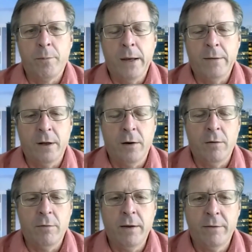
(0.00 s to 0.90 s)
based on
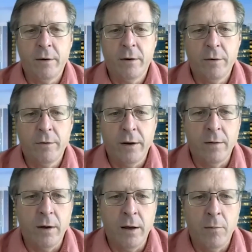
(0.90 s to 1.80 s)
her research
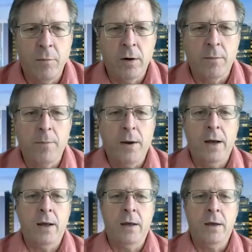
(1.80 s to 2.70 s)
and, and work
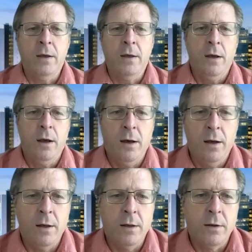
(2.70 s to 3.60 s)
by
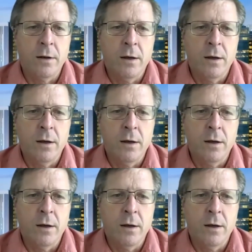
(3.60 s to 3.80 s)
uh,